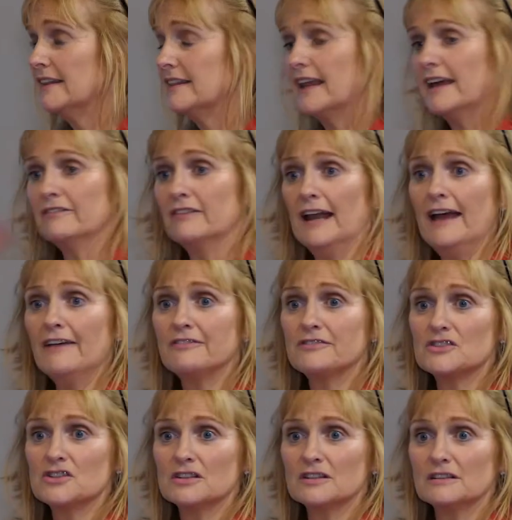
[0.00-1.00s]
They've
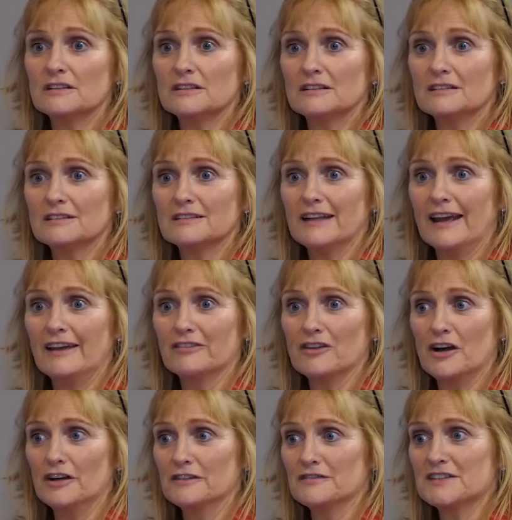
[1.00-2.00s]
left, they've
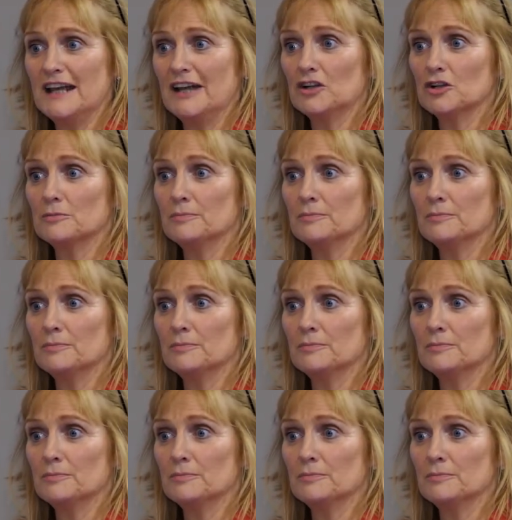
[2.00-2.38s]
kind of said